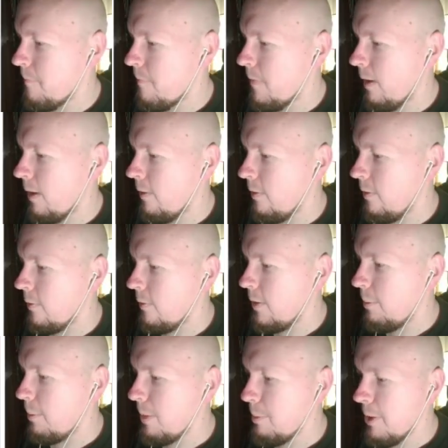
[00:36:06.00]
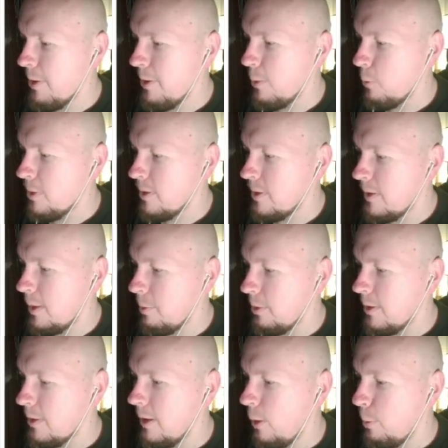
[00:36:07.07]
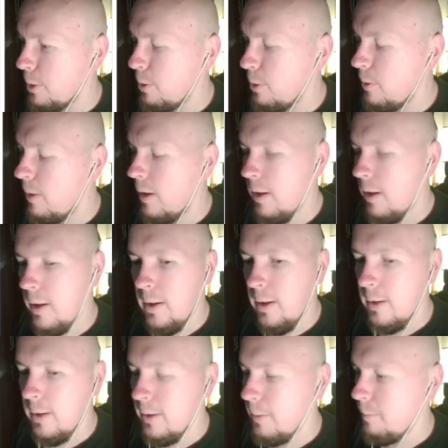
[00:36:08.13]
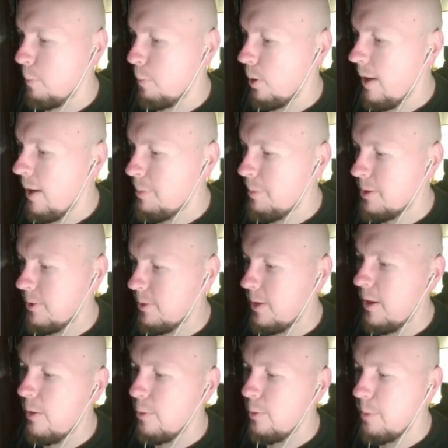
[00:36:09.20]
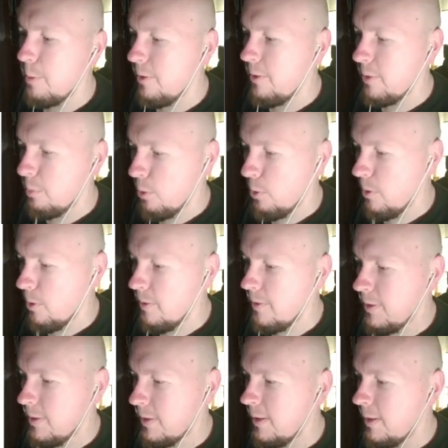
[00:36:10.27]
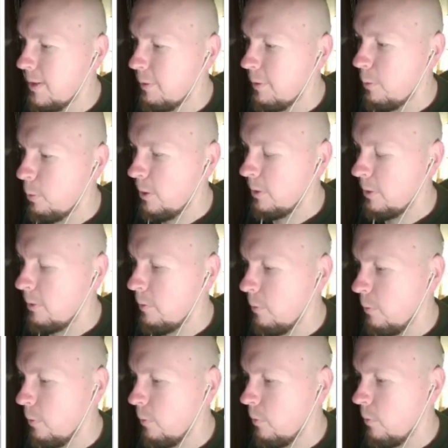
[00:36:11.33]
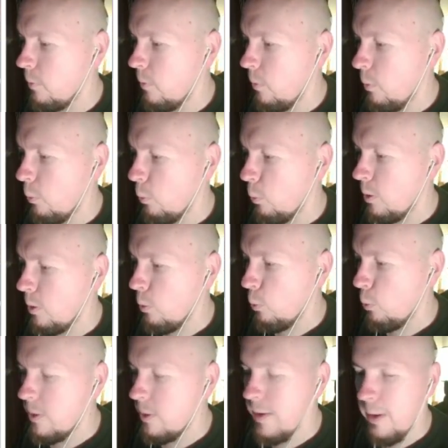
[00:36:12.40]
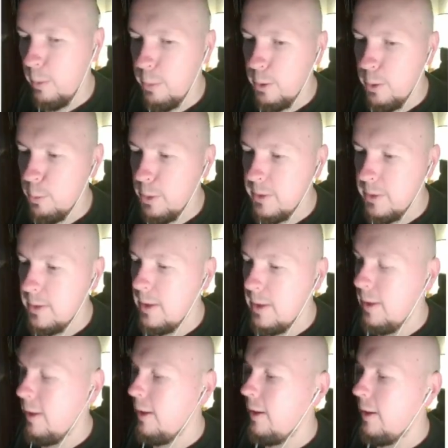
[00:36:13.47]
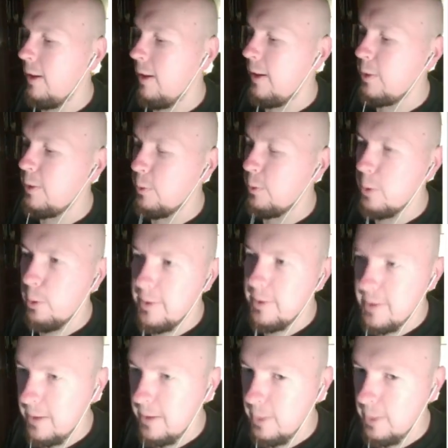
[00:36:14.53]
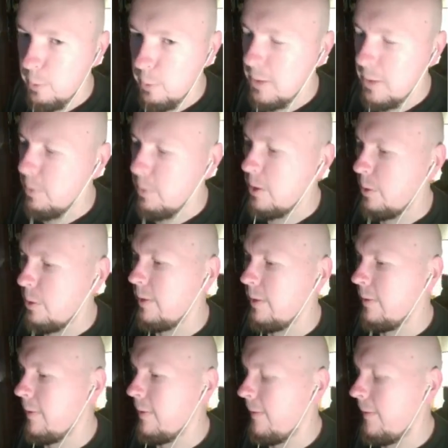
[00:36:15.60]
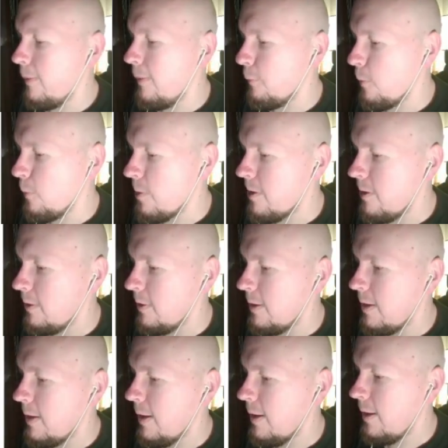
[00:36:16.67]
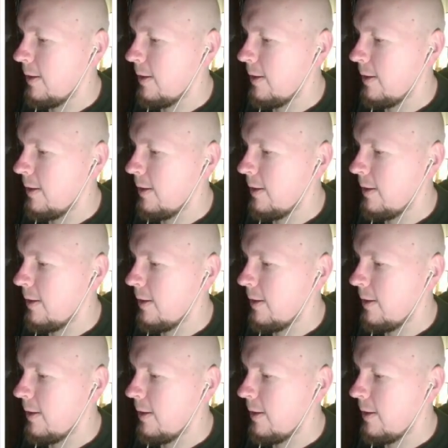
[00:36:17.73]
that my method wasn't able to help you. Perhaps the other method, the more scientific one, would help you, but I don't know exactly what they were doing, unfortunately. And